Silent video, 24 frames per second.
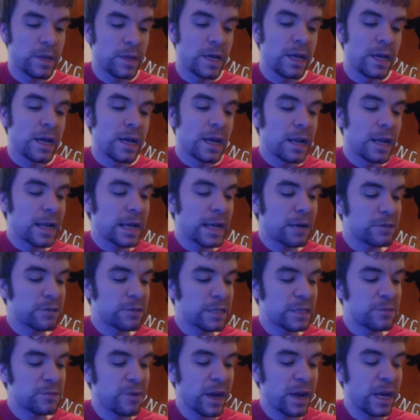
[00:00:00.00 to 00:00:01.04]
I like how it
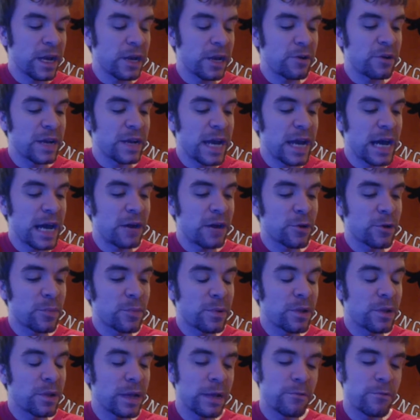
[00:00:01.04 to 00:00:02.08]
says right here, now you're
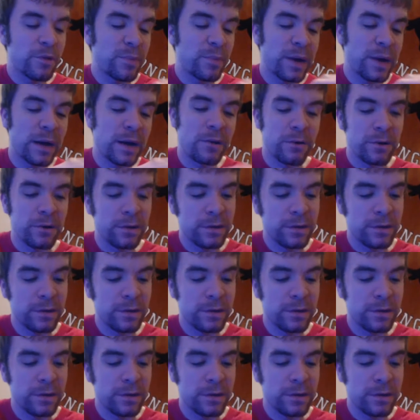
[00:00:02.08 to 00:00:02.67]
playing with power.